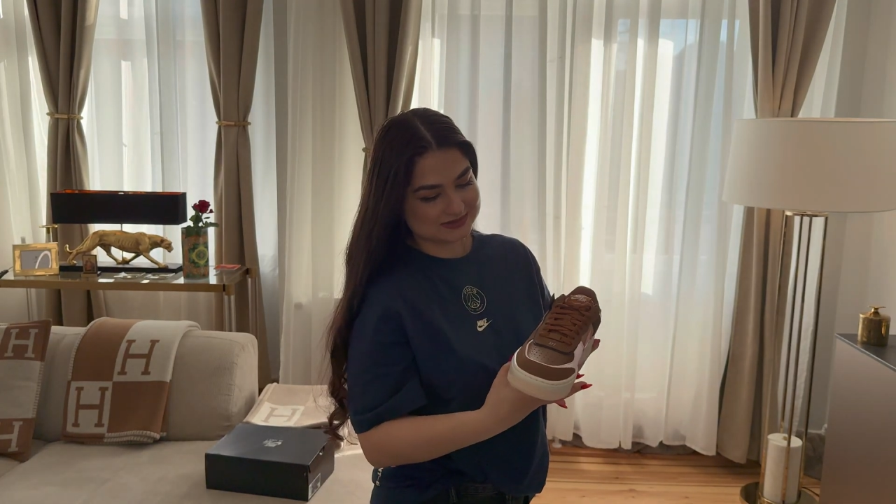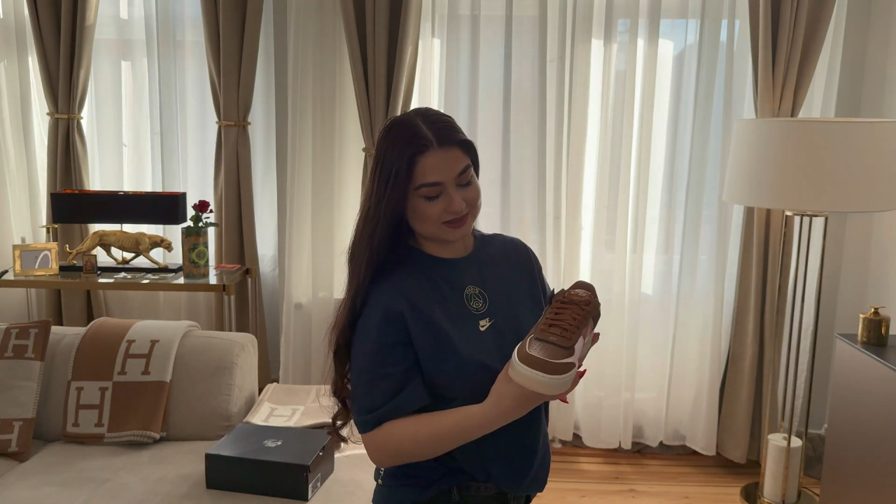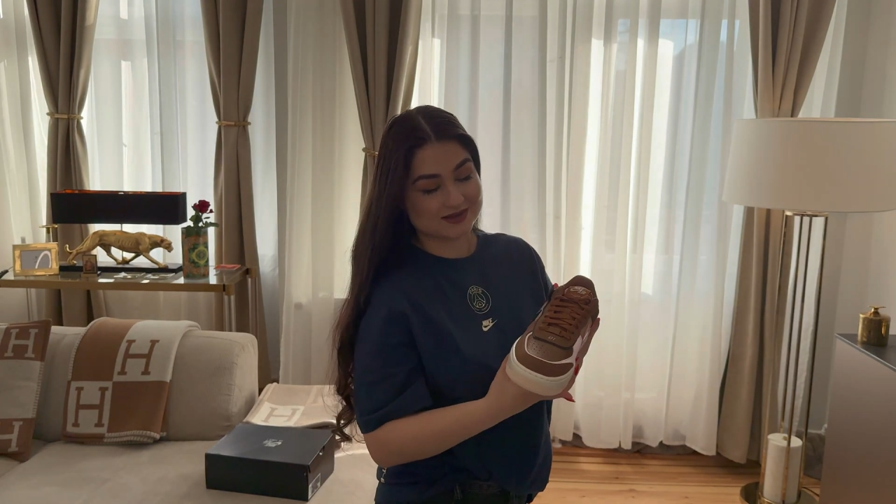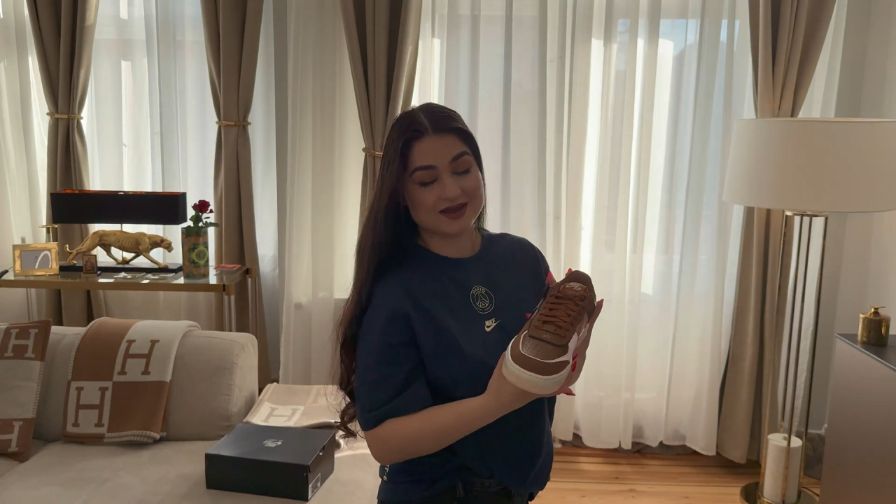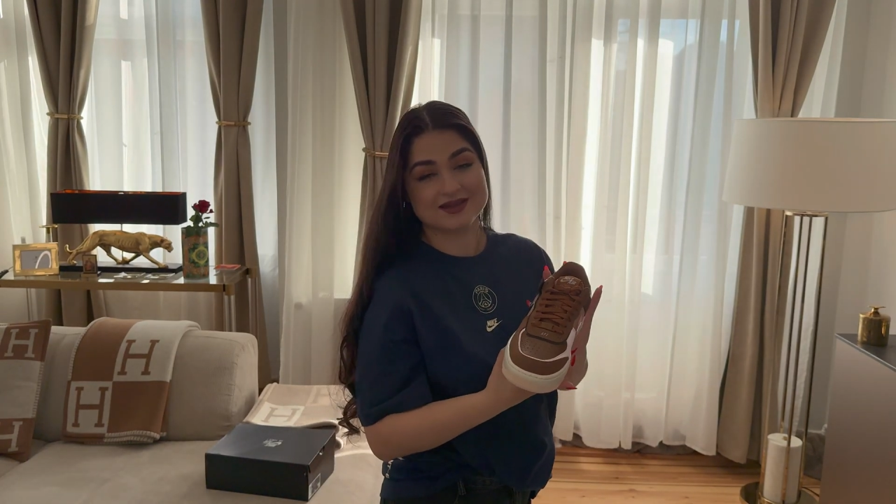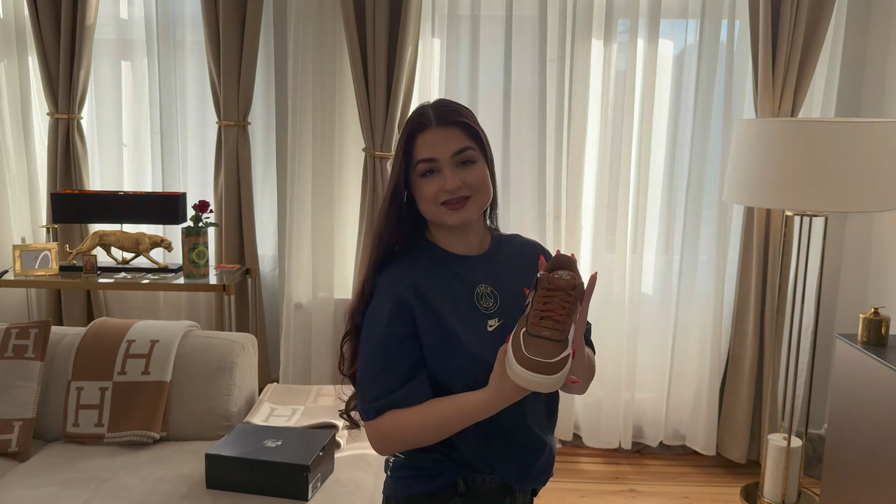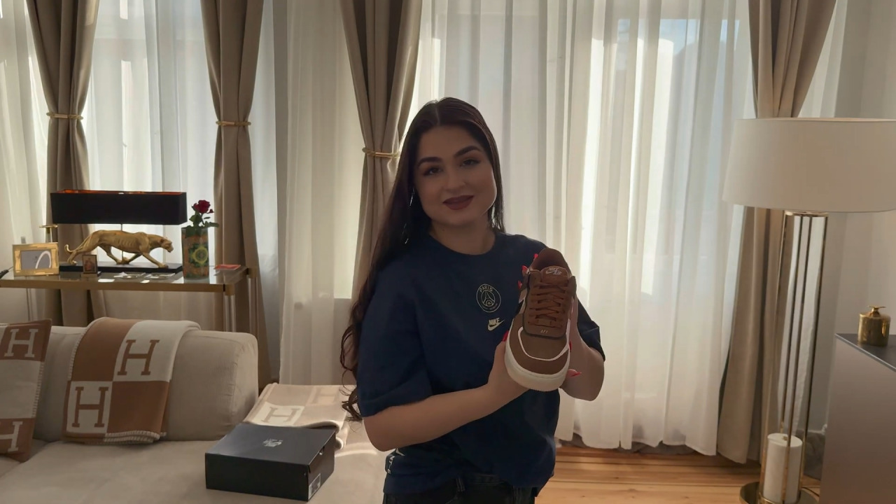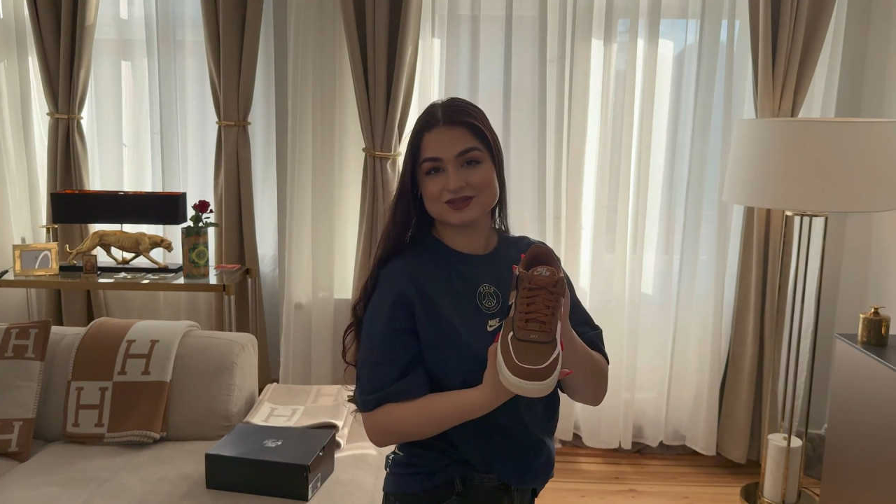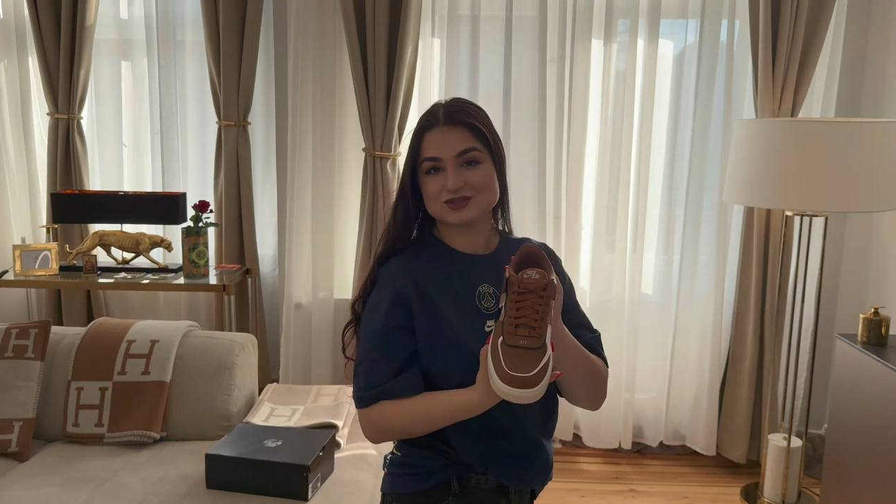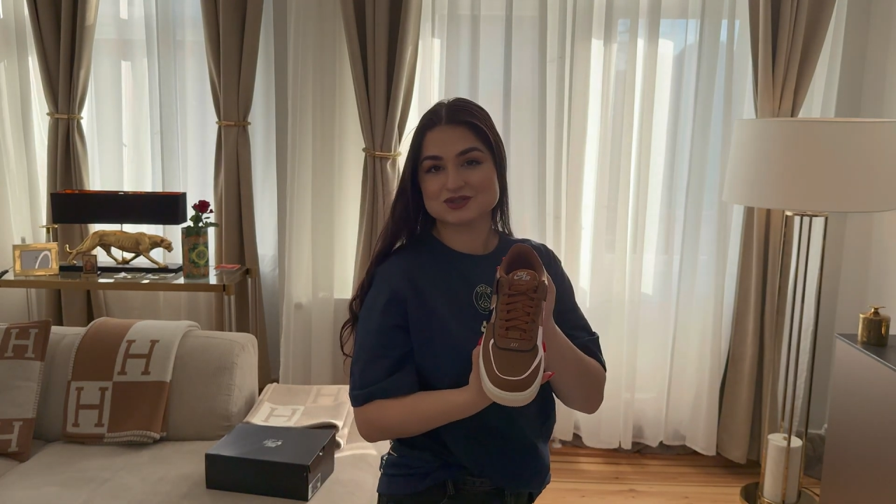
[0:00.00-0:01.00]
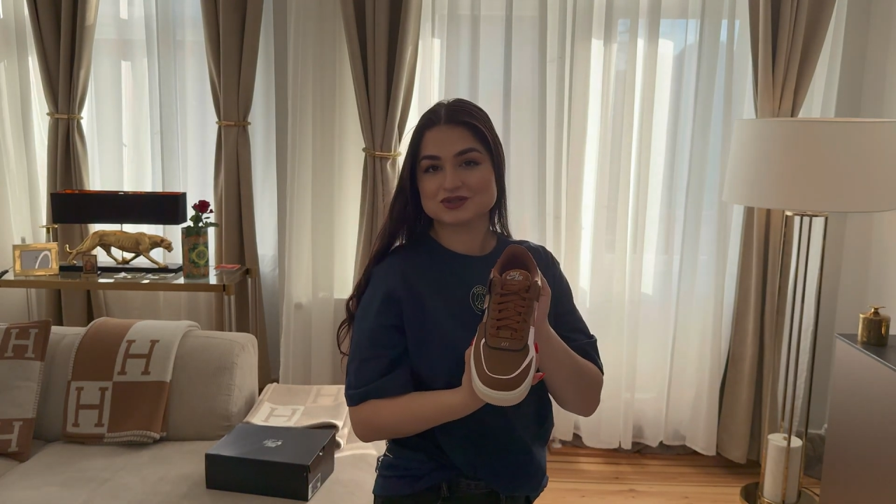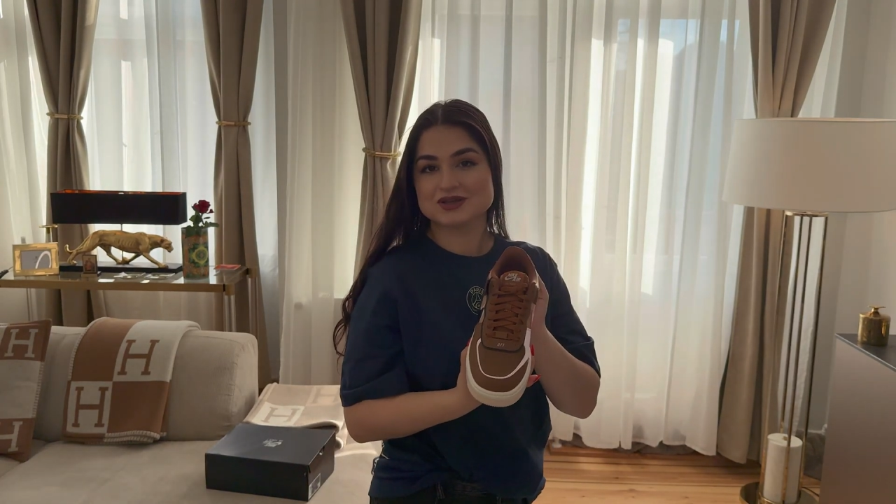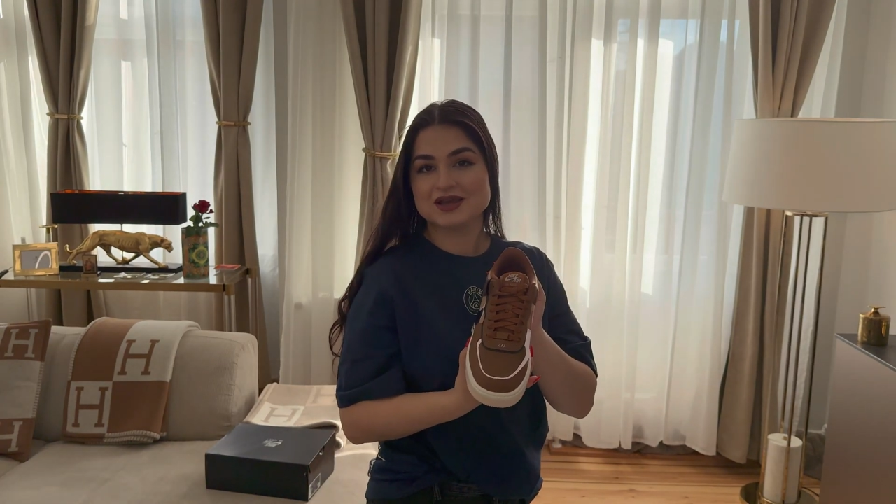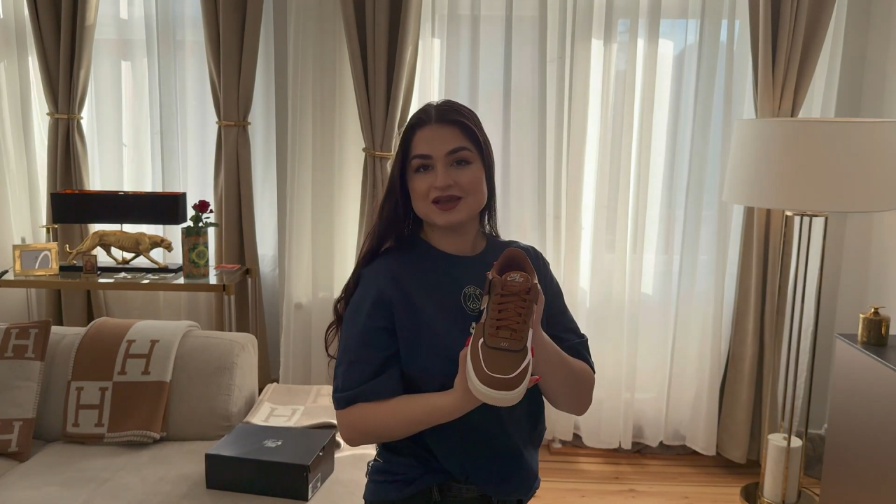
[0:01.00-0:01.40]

an eye catcher.